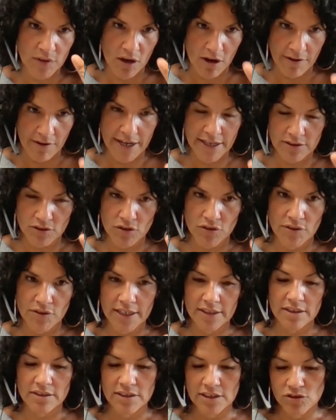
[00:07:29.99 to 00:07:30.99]
All right, so you
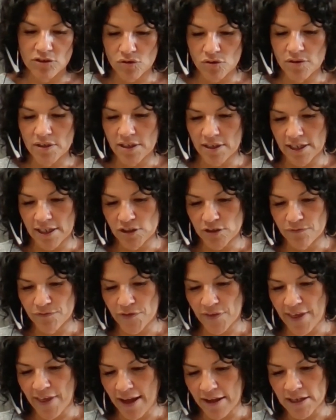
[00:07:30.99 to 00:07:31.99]
get the digital collection
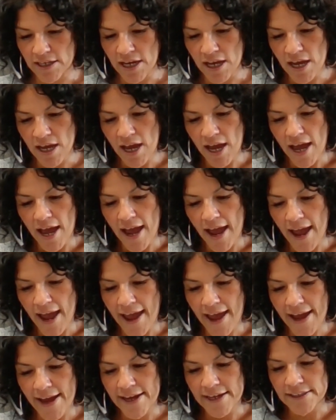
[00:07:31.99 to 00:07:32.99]
for that.
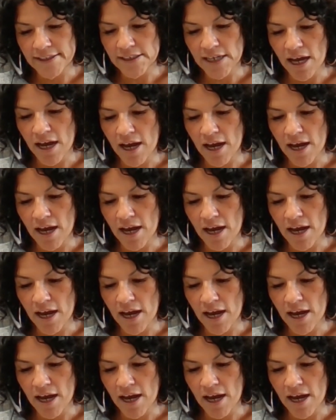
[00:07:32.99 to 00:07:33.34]
And